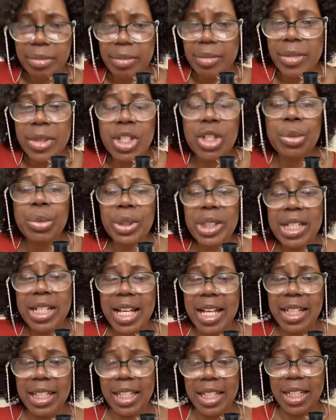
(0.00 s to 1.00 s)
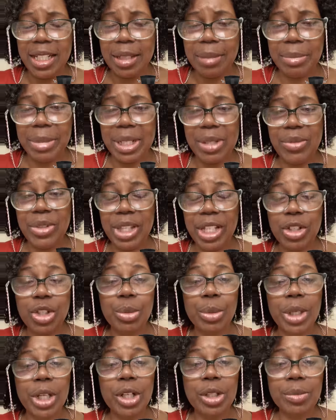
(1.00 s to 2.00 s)
you're really not getting the benefit
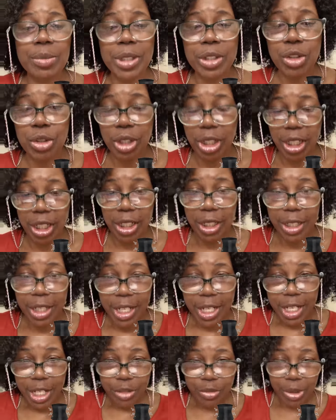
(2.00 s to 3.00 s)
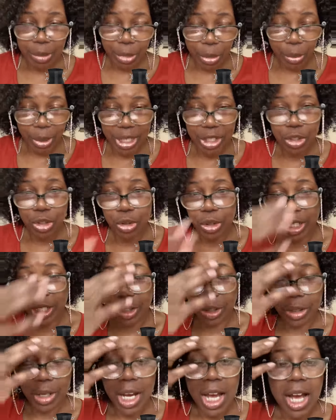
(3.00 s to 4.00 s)
that you will hope that you're getting from a waist
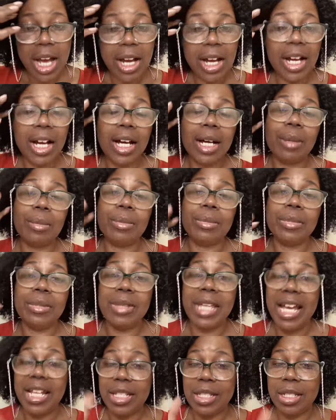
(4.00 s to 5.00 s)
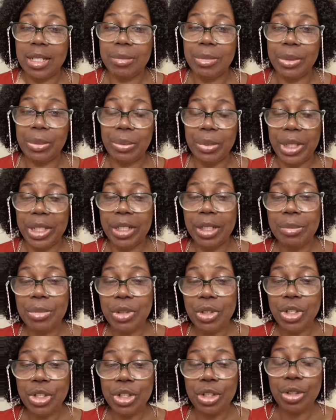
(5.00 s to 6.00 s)
trainer. That's number one.
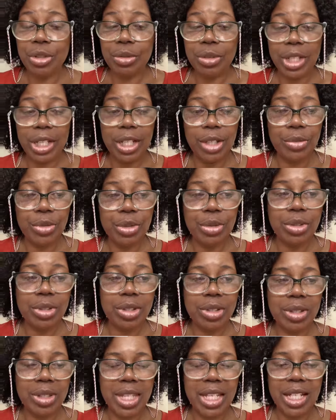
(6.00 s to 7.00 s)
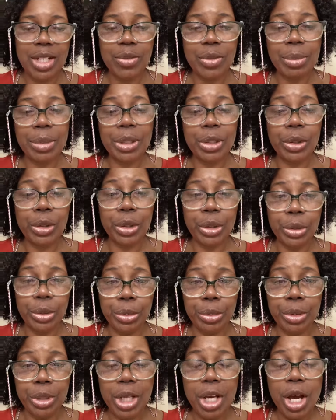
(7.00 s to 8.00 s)
Number two, that if you think of a
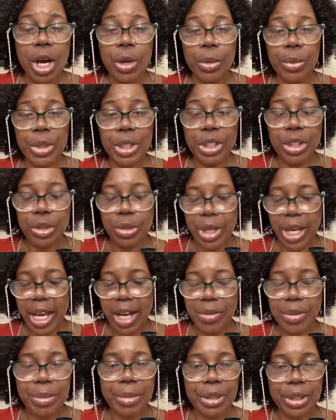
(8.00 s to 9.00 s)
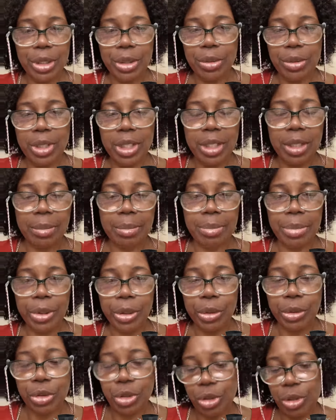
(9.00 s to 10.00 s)
balloon, when you have a balloon, the
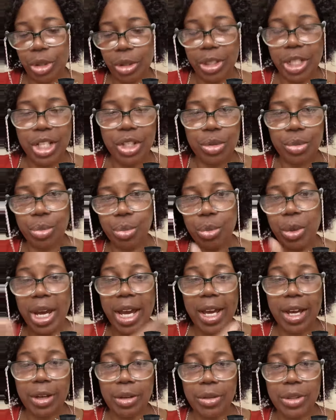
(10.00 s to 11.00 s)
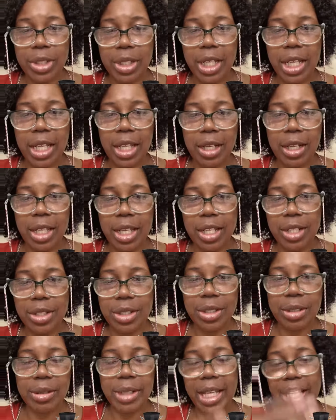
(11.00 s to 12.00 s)
bulge, it's round and
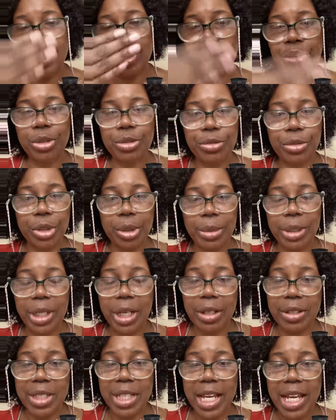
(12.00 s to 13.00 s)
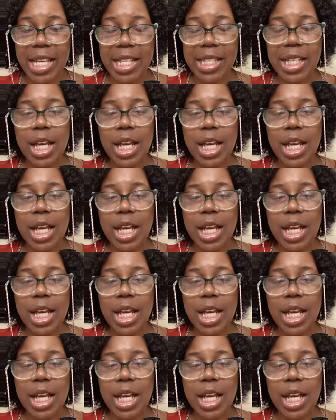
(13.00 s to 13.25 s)
it's like uniform on all sides.